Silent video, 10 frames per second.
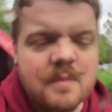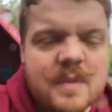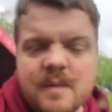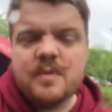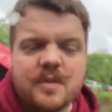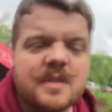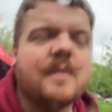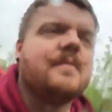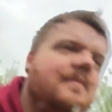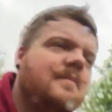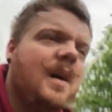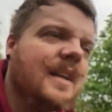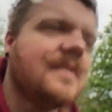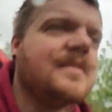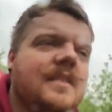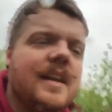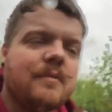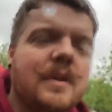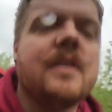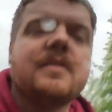it crossed our minds, and then
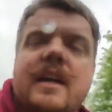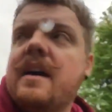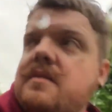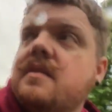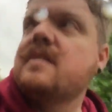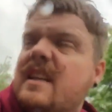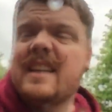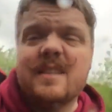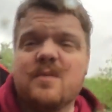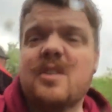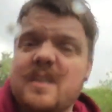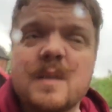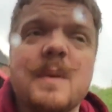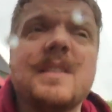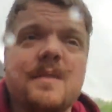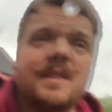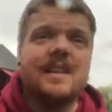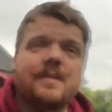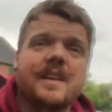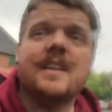we looked at houses, and it is really expensive to
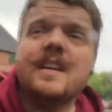live here.